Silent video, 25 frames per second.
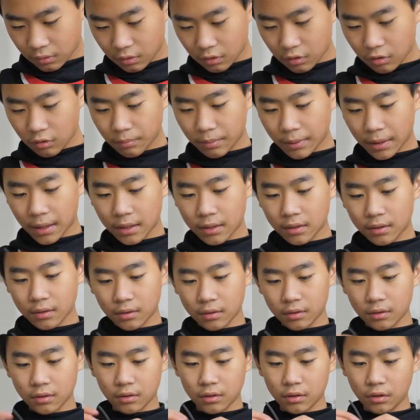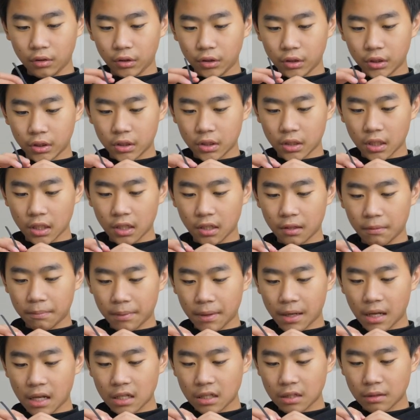Oh, and the hilt is slightly
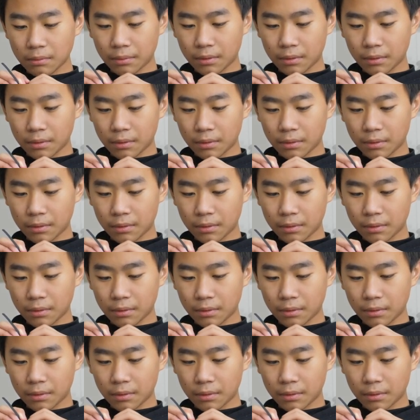bent,